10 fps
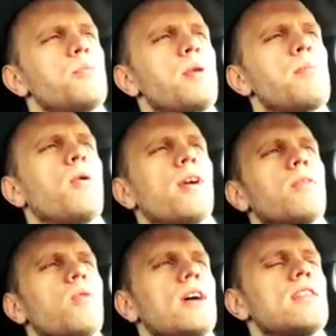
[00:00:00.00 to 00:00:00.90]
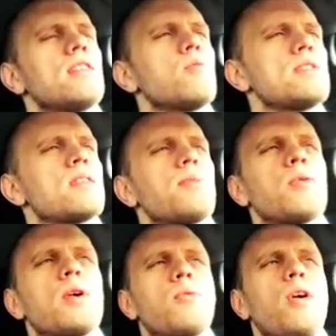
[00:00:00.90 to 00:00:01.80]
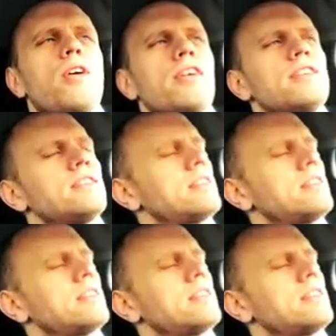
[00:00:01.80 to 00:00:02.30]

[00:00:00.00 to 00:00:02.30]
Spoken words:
pinpoint when something went wrong.